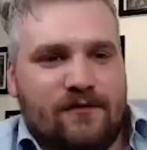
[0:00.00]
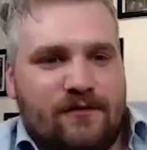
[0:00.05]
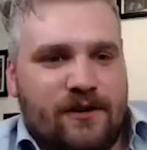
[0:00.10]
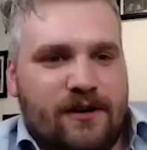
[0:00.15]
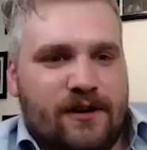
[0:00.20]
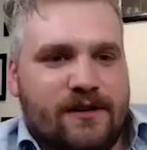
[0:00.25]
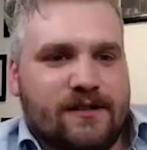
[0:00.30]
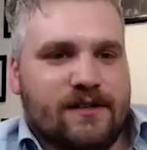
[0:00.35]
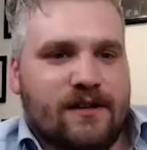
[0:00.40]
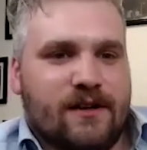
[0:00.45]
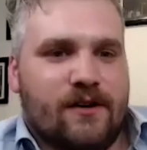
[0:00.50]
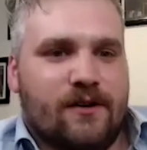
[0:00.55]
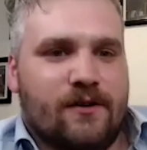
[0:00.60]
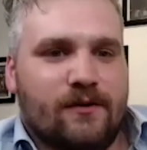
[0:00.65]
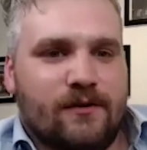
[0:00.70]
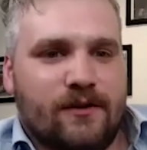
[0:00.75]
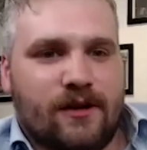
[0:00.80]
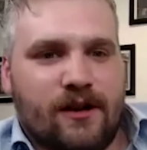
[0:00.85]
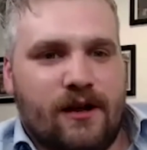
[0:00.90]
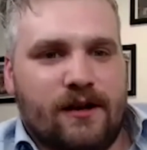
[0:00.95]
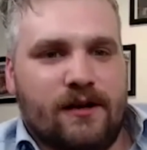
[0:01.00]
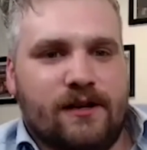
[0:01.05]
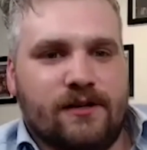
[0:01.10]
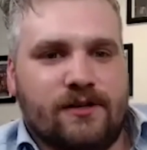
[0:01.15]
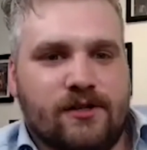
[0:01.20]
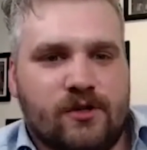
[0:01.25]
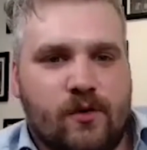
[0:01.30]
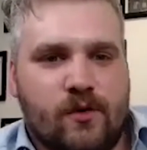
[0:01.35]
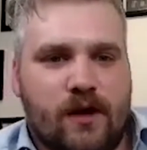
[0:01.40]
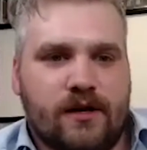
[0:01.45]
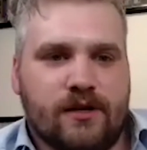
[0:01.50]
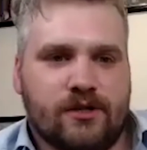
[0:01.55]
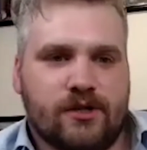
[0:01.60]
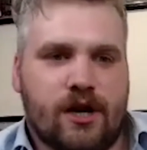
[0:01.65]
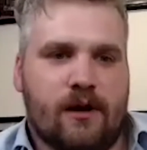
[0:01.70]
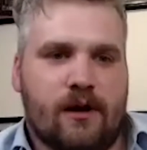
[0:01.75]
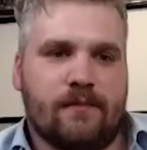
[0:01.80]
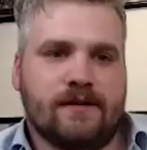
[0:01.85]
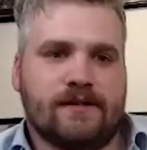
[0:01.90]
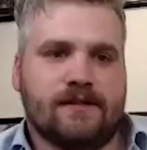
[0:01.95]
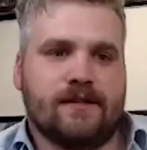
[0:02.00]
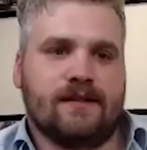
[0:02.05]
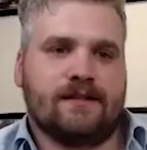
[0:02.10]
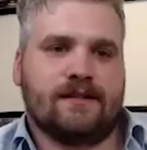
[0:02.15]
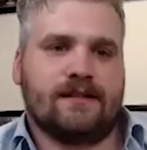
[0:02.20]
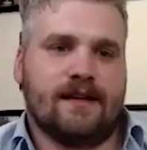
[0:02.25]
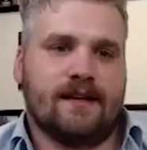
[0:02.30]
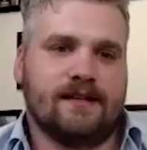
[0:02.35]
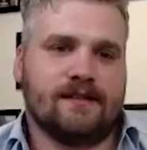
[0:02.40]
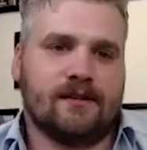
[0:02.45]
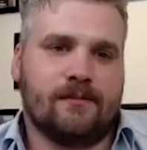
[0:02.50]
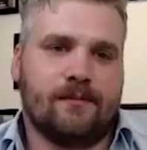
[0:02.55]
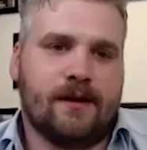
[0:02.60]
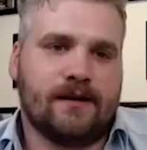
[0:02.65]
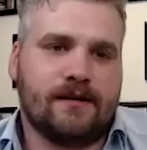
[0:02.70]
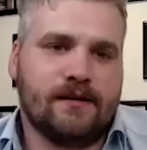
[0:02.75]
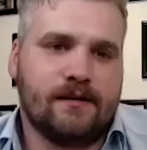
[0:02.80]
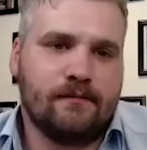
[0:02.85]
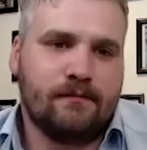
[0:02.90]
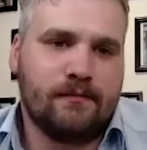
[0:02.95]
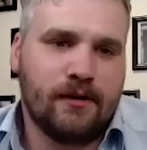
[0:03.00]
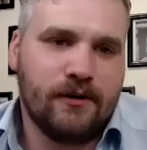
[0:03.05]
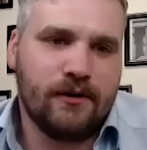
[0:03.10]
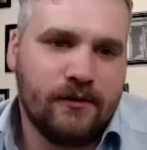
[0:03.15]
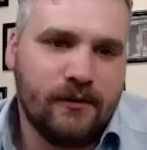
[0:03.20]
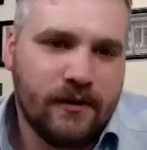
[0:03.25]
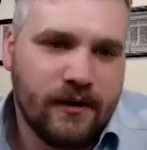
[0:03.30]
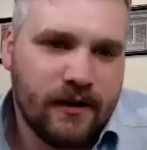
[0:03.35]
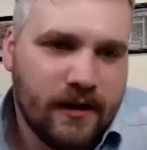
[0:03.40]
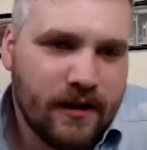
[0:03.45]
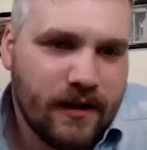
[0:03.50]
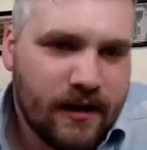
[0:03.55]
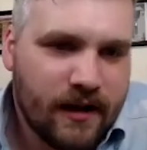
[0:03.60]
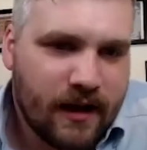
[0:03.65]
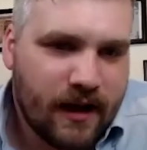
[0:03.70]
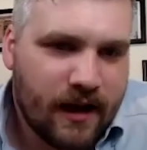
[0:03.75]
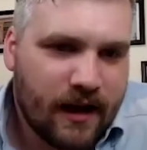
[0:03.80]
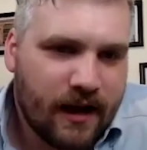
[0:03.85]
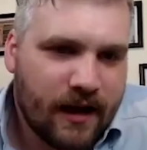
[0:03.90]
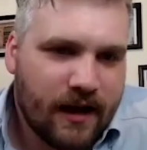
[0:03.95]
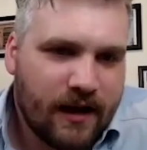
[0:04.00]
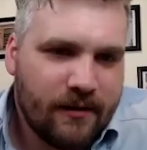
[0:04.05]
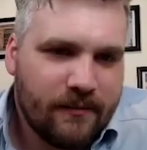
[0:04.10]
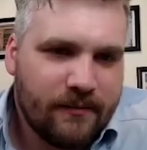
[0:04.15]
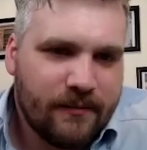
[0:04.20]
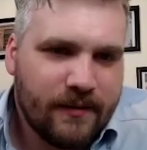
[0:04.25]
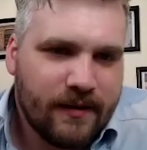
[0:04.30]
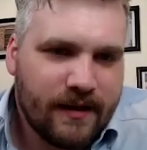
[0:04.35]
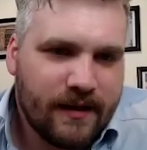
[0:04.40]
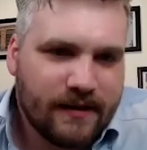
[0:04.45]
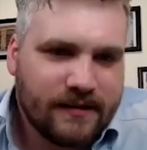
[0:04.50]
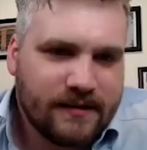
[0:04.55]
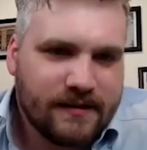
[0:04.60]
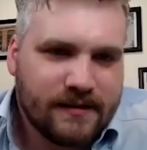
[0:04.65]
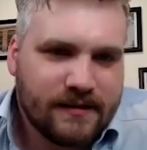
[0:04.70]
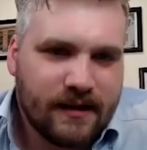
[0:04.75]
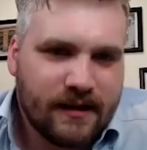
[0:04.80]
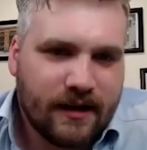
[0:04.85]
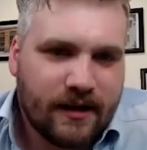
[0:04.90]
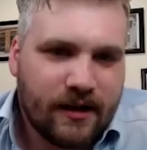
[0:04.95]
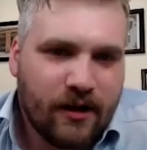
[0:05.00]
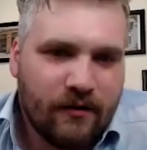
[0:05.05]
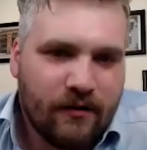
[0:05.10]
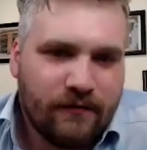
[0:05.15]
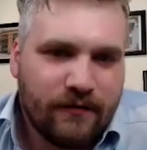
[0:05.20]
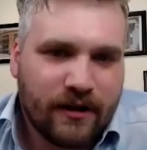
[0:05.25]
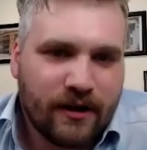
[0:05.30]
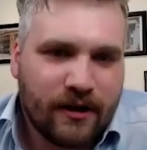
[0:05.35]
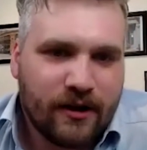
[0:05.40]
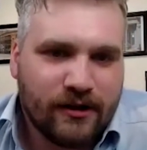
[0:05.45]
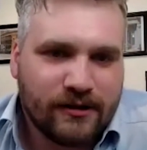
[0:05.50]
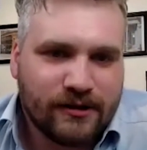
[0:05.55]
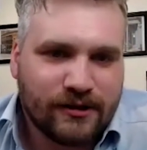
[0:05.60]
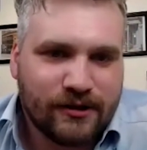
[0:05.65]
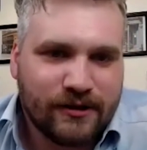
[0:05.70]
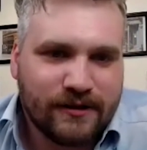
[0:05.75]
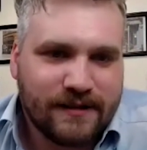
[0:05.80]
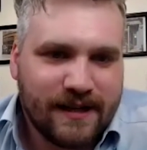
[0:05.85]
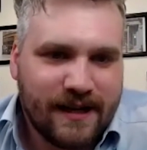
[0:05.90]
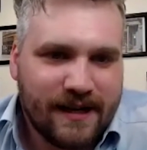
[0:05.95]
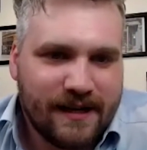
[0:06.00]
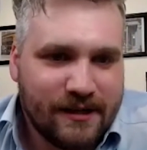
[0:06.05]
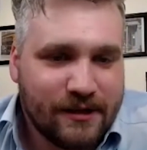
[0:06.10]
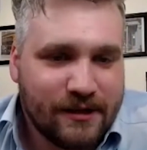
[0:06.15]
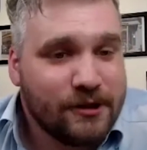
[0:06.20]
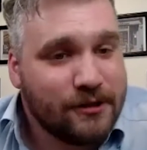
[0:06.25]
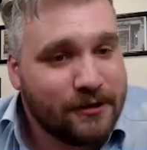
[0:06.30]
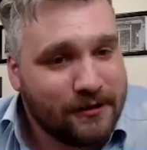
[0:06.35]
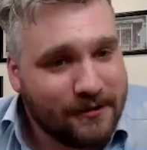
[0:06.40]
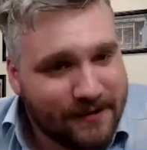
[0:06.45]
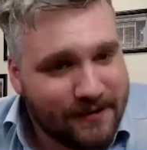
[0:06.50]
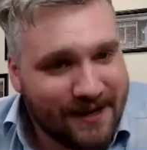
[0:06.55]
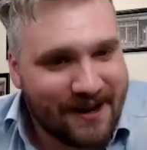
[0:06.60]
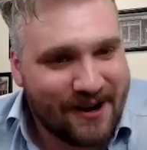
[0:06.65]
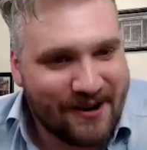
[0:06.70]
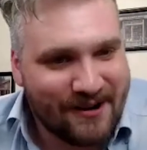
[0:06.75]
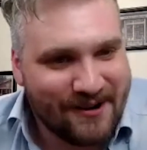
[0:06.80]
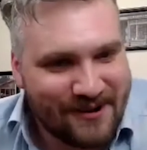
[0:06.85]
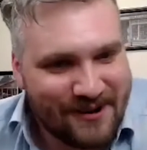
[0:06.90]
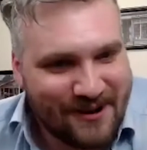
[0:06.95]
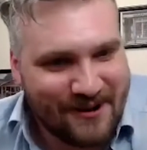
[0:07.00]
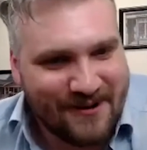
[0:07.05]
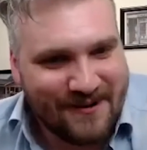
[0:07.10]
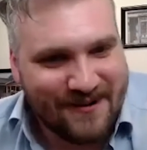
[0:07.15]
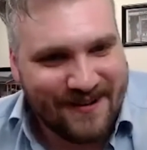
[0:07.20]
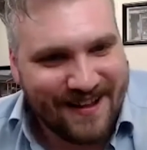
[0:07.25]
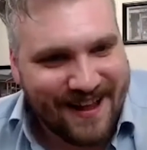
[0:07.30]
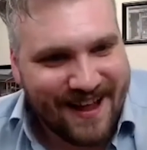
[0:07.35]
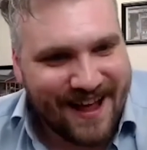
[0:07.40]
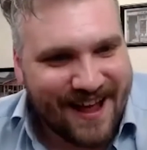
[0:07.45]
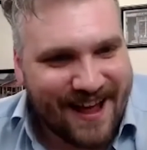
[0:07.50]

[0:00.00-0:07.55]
a few years ago. The Clynelish is quite a sharpness on the taste compared to the blue. It's like huffing a custard Danish. There you go.